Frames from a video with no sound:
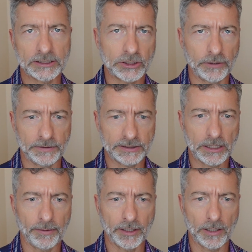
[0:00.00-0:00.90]
server is
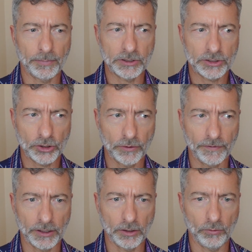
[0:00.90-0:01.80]
coming up and
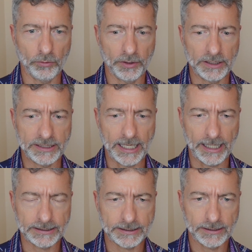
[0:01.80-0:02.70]
serving you with a
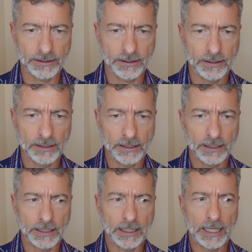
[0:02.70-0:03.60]
debt.
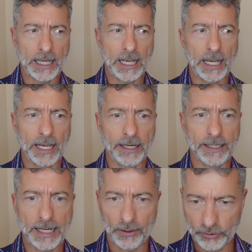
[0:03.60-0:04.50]
And
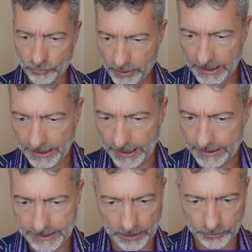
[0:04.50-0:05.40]
I was reading it
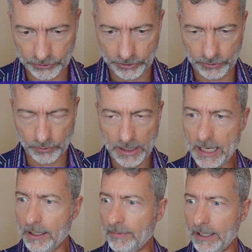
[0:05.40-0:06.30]
and tells you,
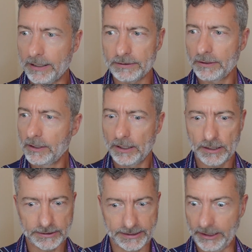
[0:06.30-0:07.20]
hey, man,
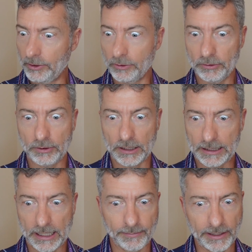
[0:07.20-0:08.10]
I see you
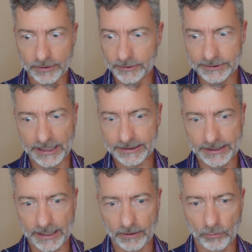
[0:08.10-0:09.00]
got a medical debt
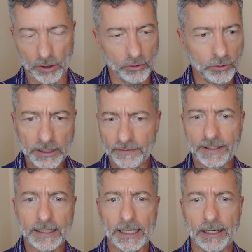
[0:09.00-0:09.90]
there. Well, who gave
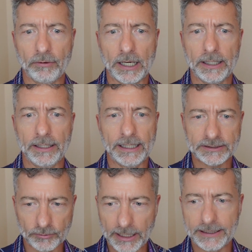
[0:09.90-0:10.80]
that guy a right? He has
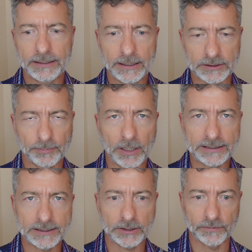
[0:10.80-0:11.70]
a right as a
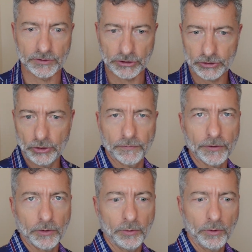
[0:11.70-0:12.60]
process server to serve
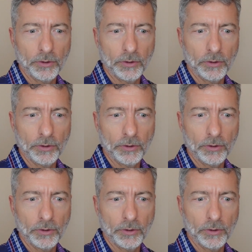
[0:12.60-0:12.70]
you,